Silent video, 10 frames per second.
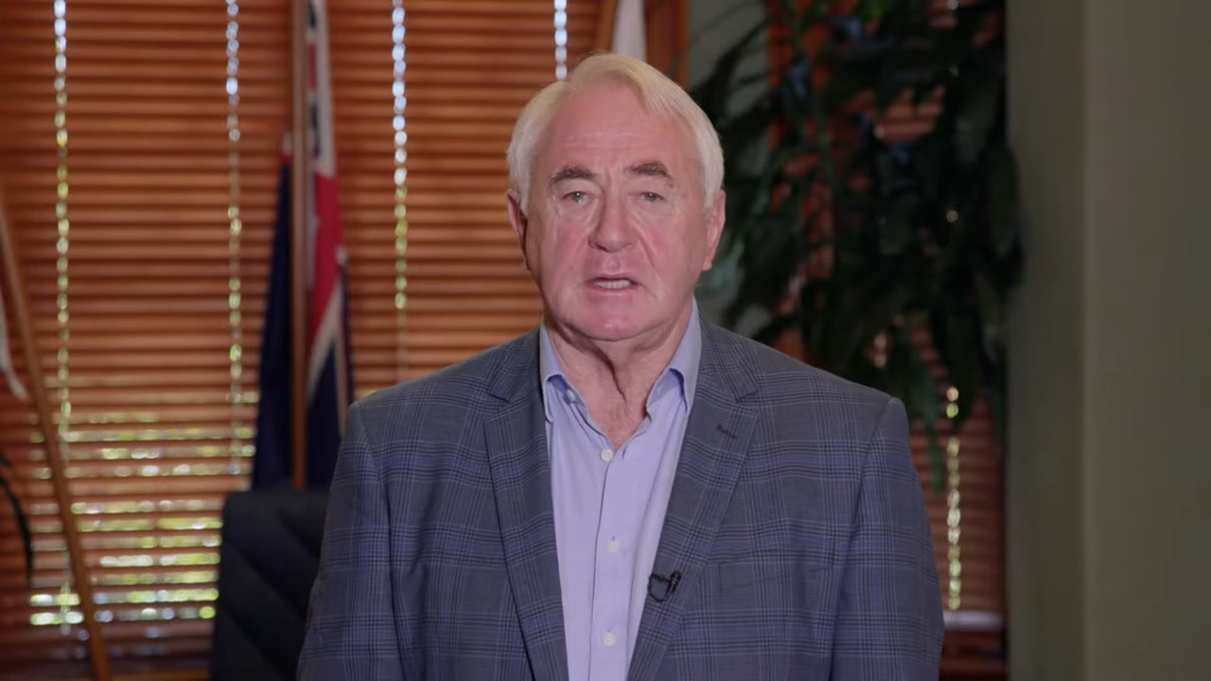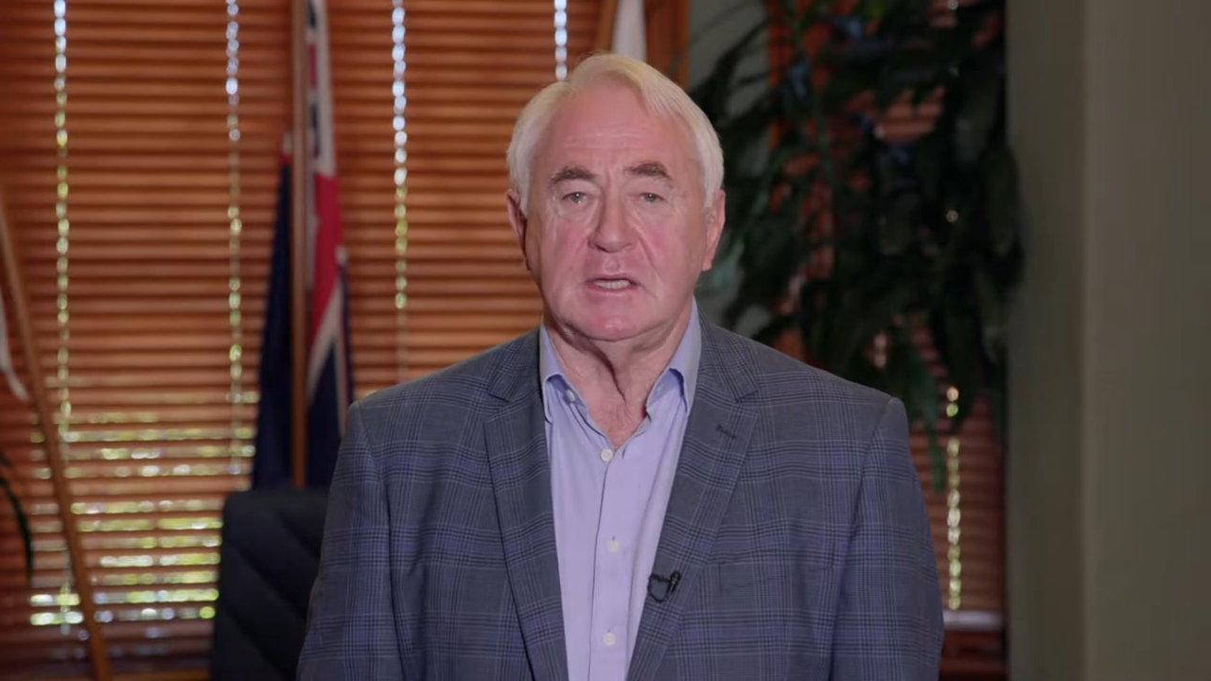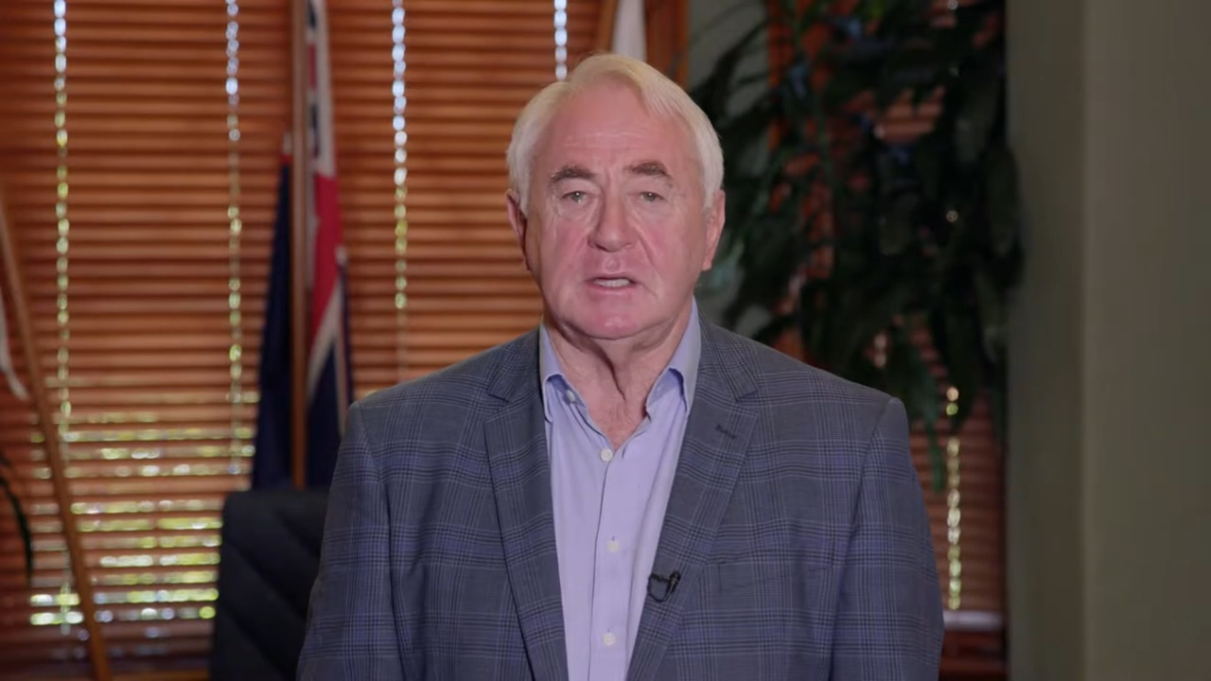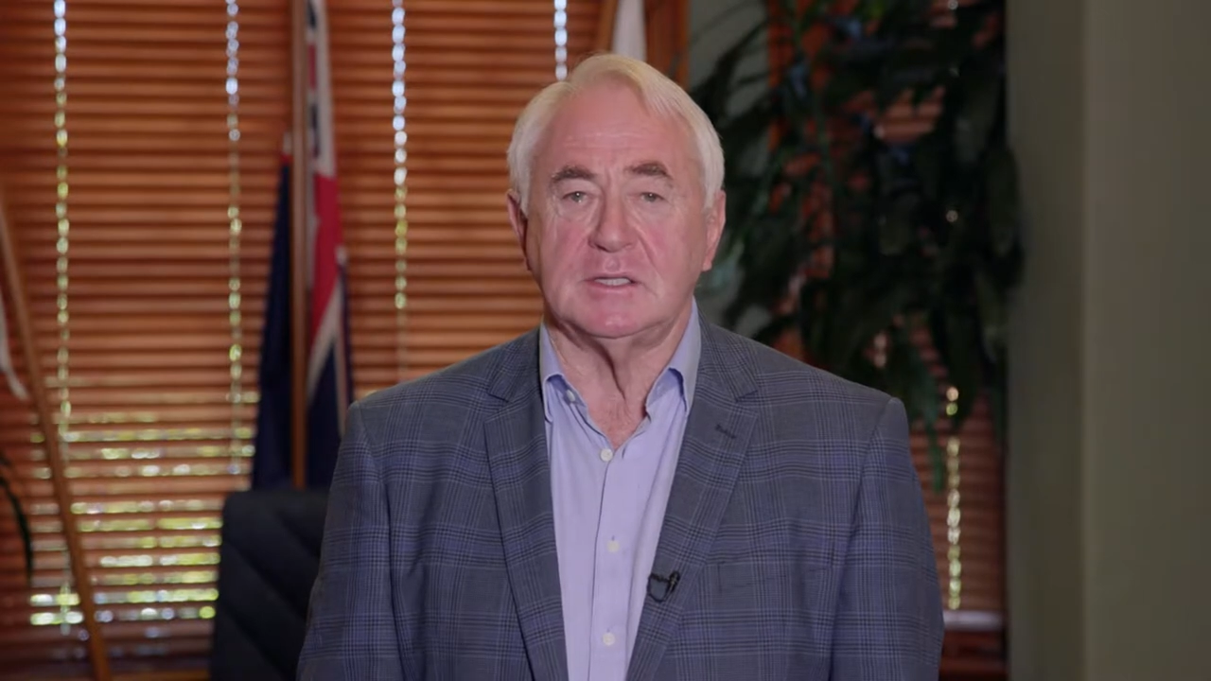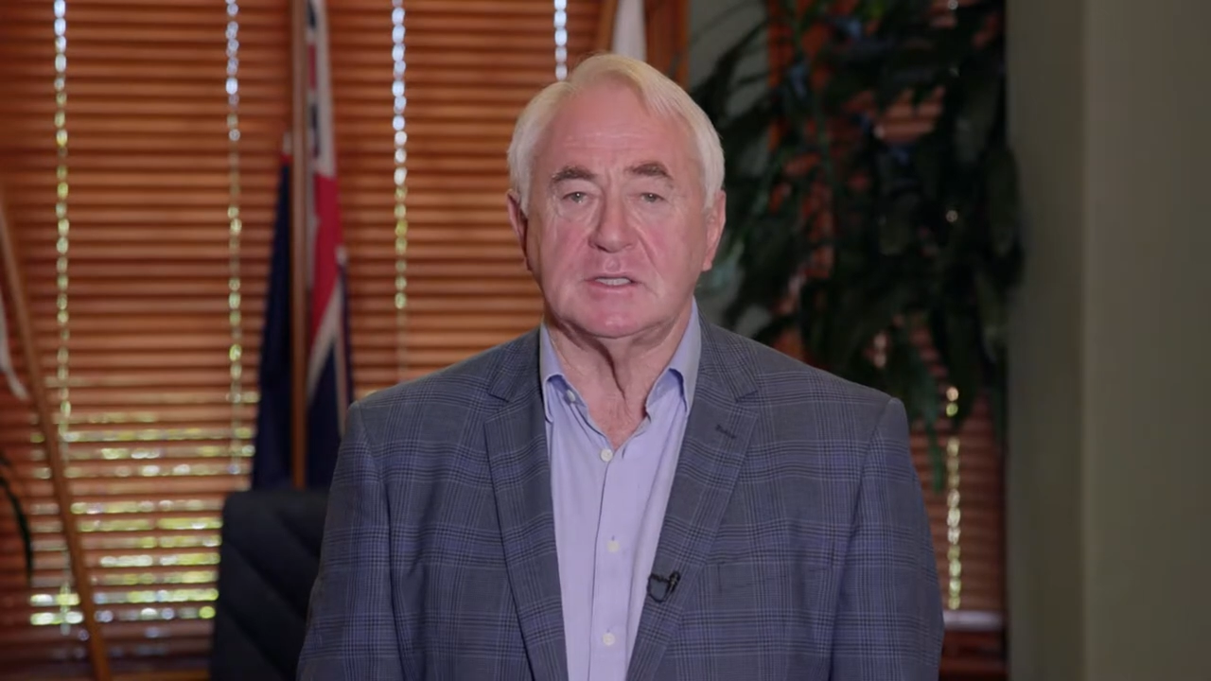
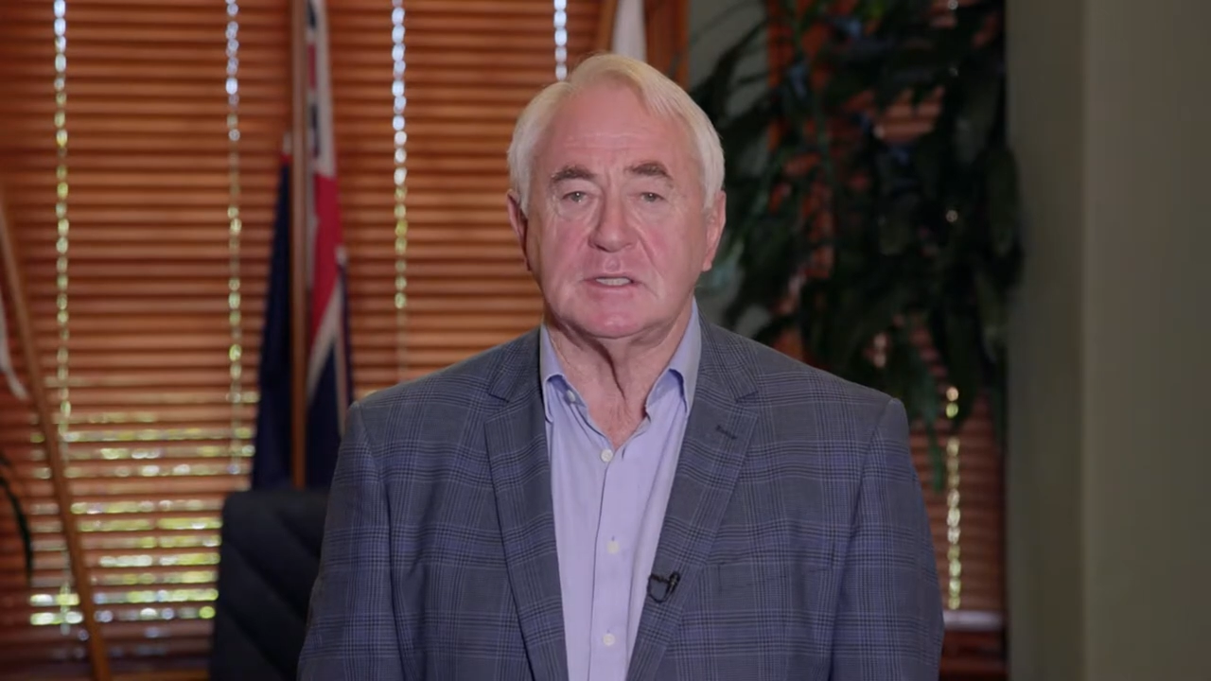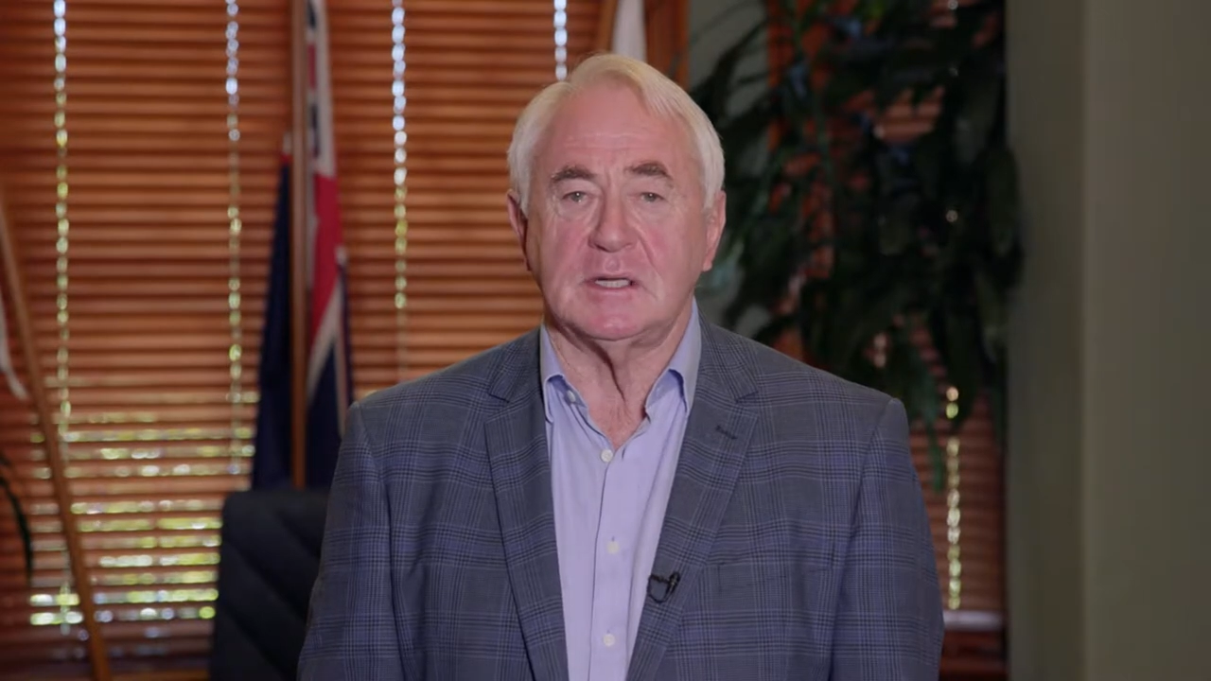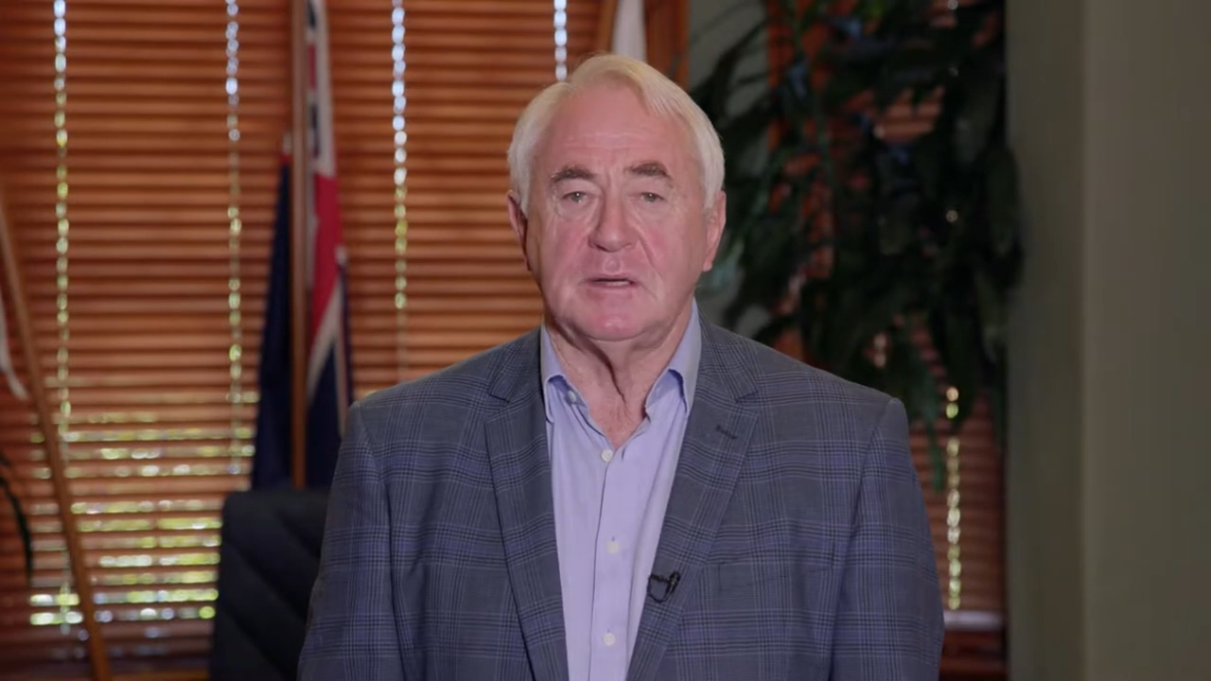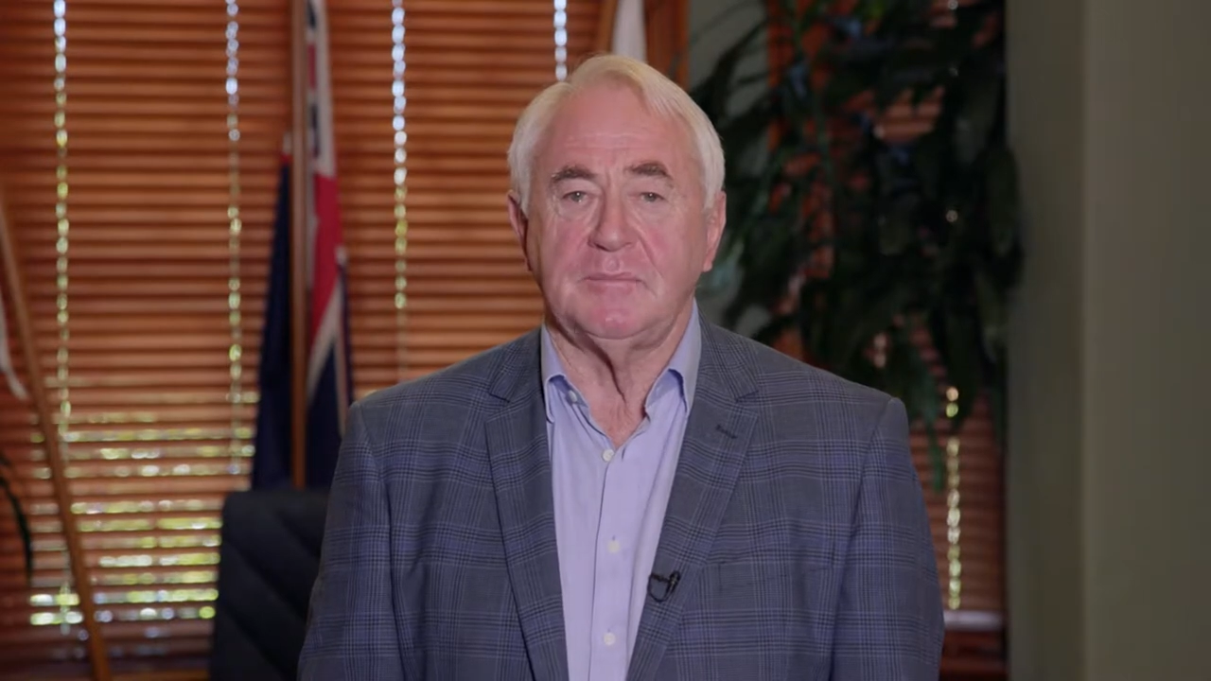years.